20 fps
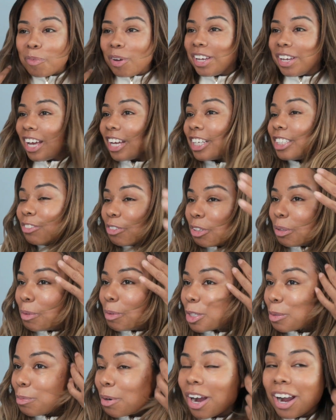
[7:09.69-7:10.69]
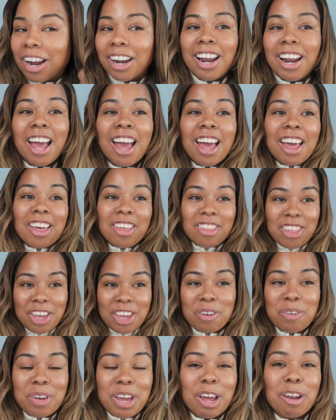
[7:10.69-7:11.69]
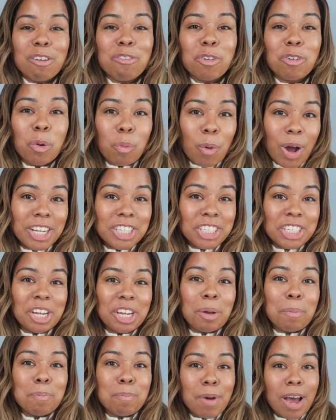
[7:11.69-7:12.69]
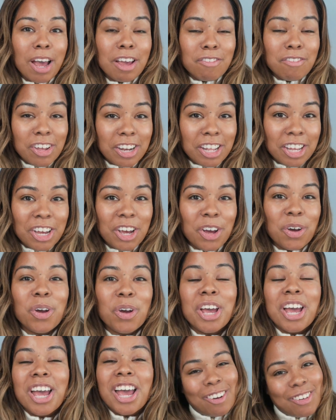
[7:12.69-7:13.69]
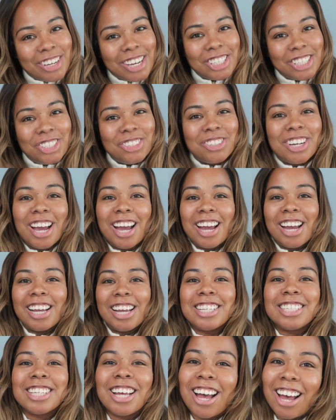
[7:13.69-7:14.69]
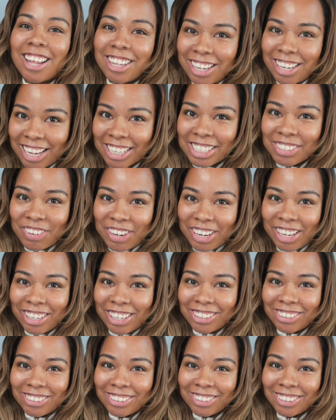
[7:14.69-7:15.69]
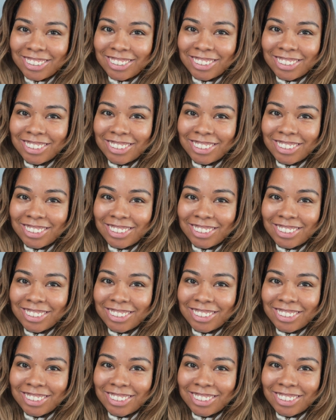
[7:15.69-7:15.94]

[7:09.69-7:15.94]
But yes, for the most part, thank you again for watching my video, and I will catch you guys on the next video.